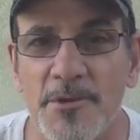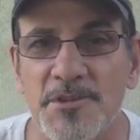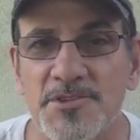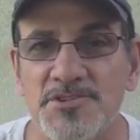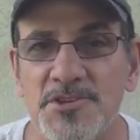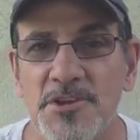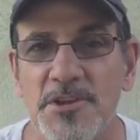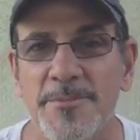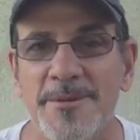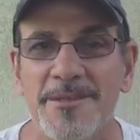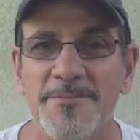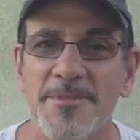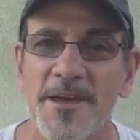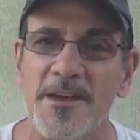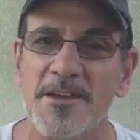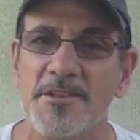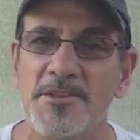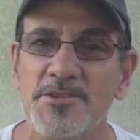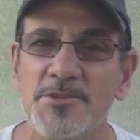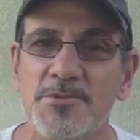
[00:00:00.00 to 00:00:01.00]
want to show you, but I'm
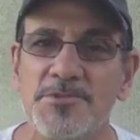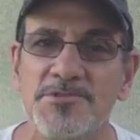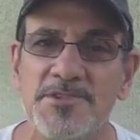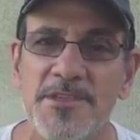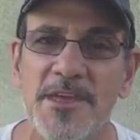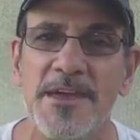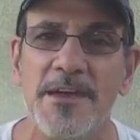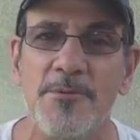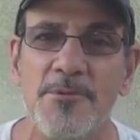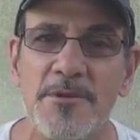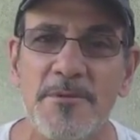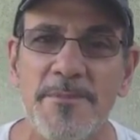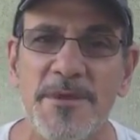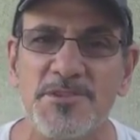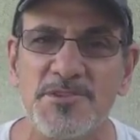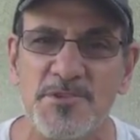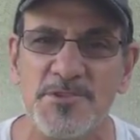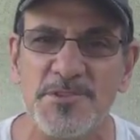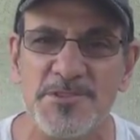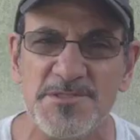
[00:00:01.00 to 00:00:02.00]
not going to do it today. I want to
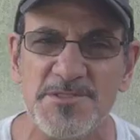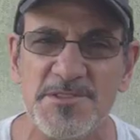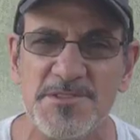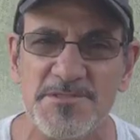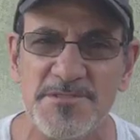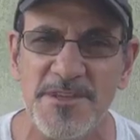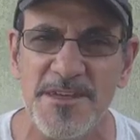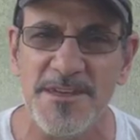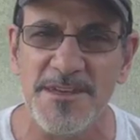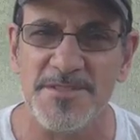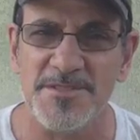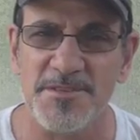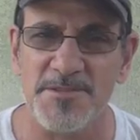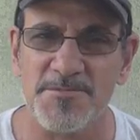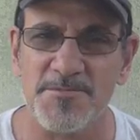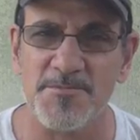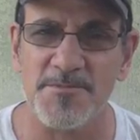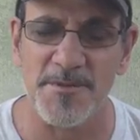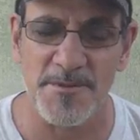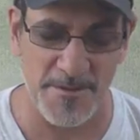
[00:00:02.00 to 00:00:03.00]
make sure
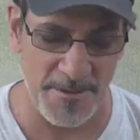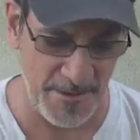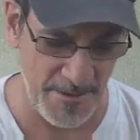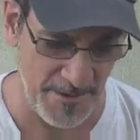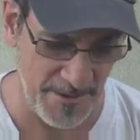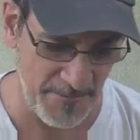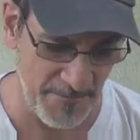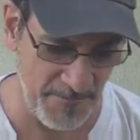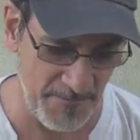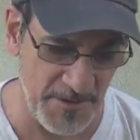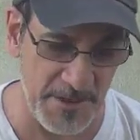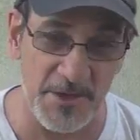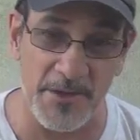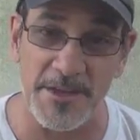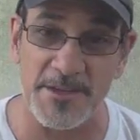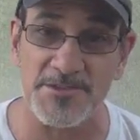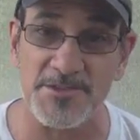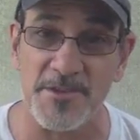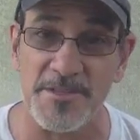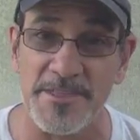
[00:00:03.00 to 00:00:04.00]
this video
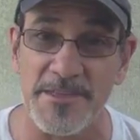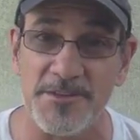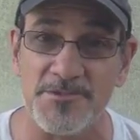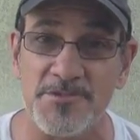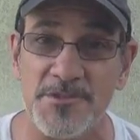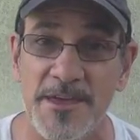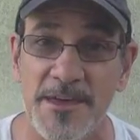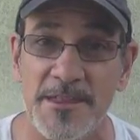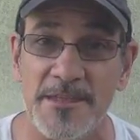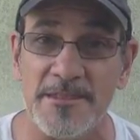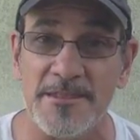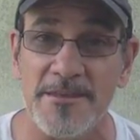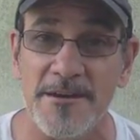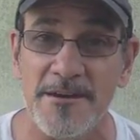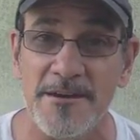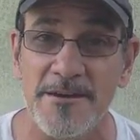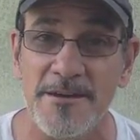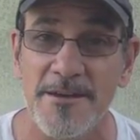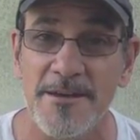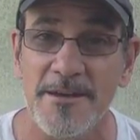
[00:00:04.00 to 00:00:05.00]
gets on the internet,
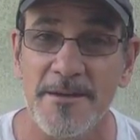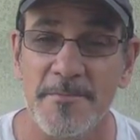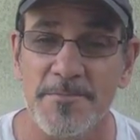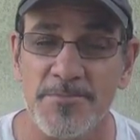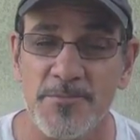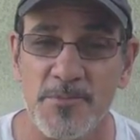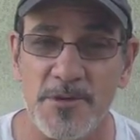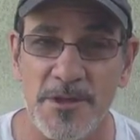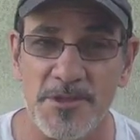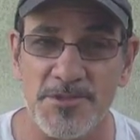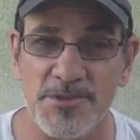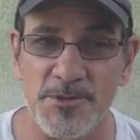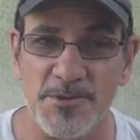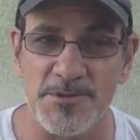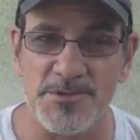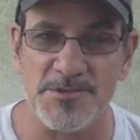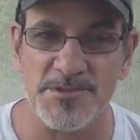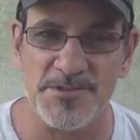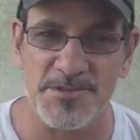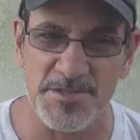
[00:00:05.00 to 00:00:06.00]
and what I'll do
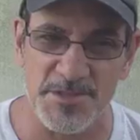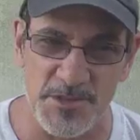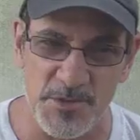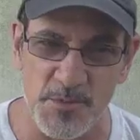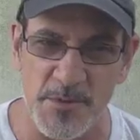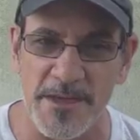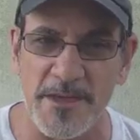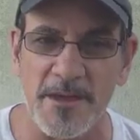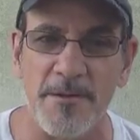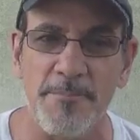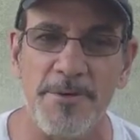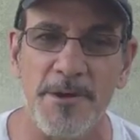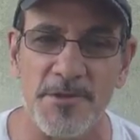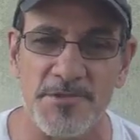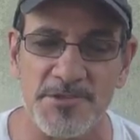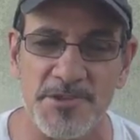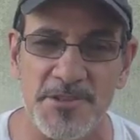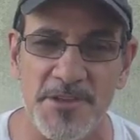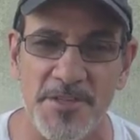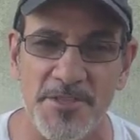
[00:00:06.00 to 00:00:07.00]
is this week I'll
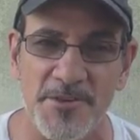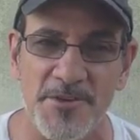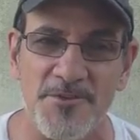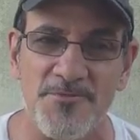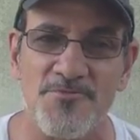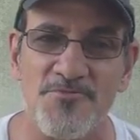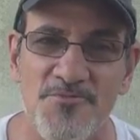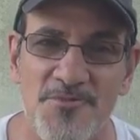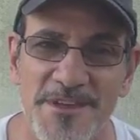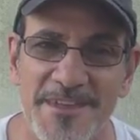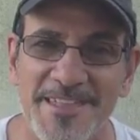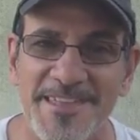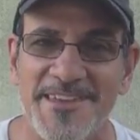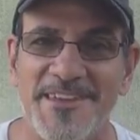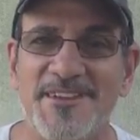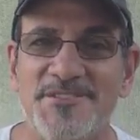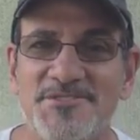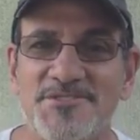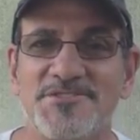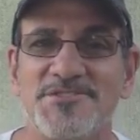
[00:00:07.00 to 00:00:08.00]
post another
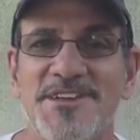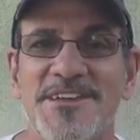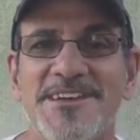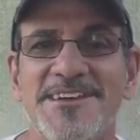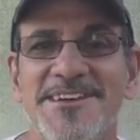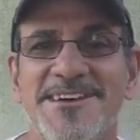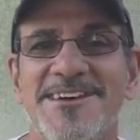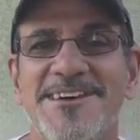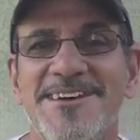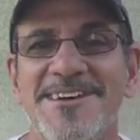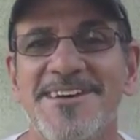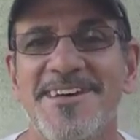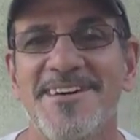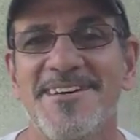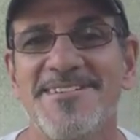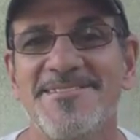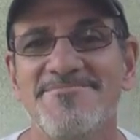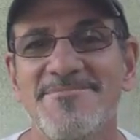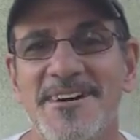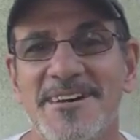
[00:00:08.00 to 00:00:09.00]
really interesting
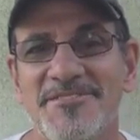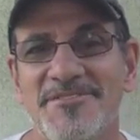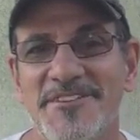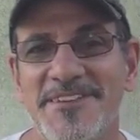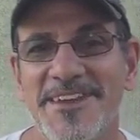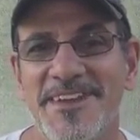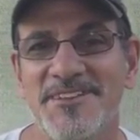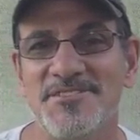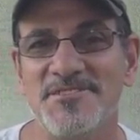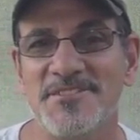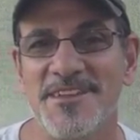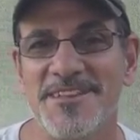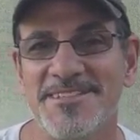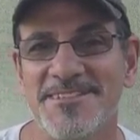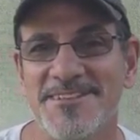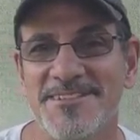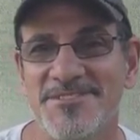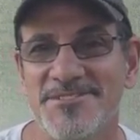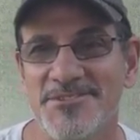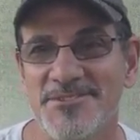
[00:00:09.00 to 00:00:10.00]
modification I
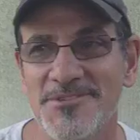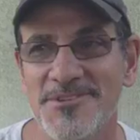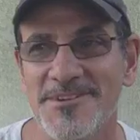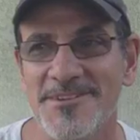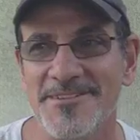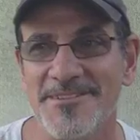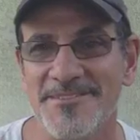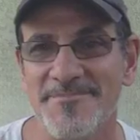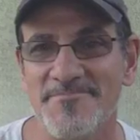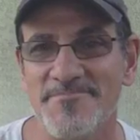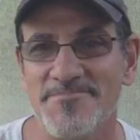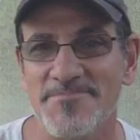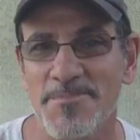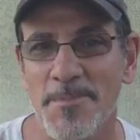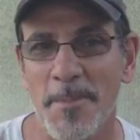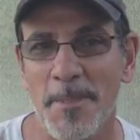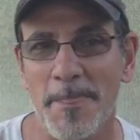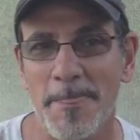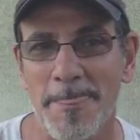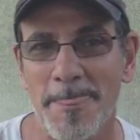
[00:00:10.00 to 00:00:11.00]
did to
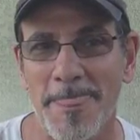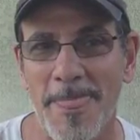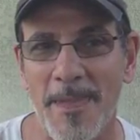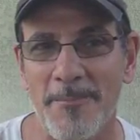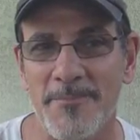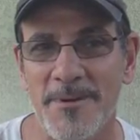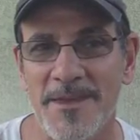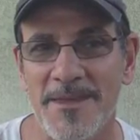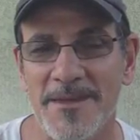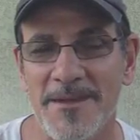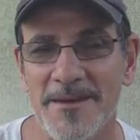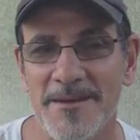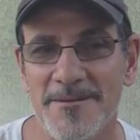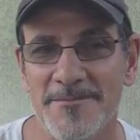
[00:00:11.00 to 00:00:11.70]
my